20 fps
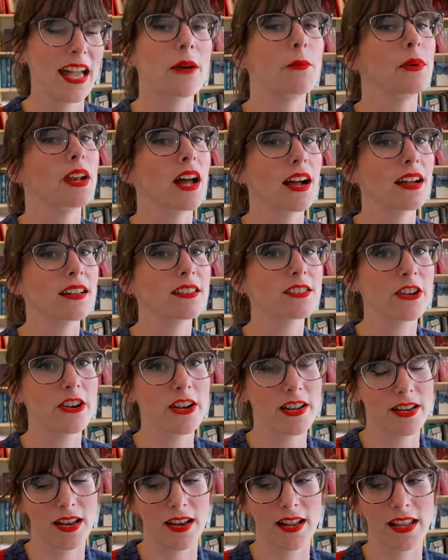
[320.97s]
And when I
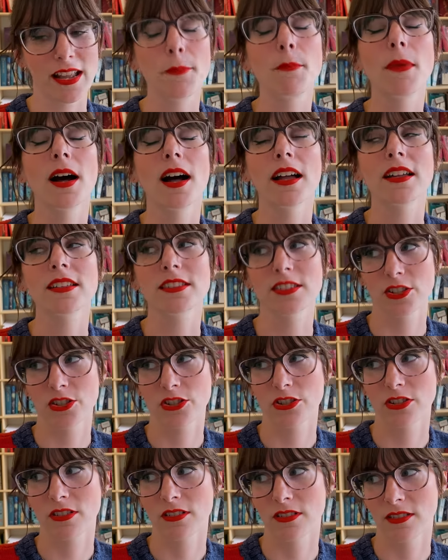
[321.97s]
started knitting, my
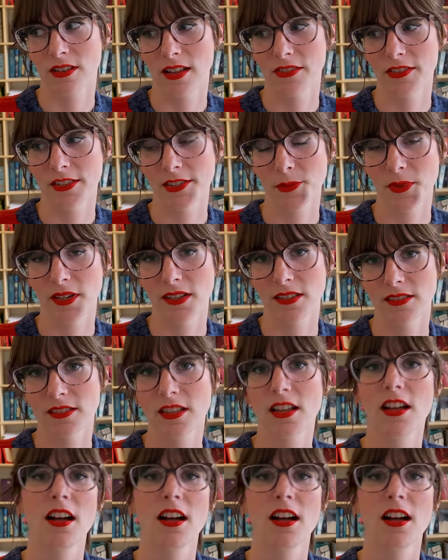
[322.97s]
sister thought this was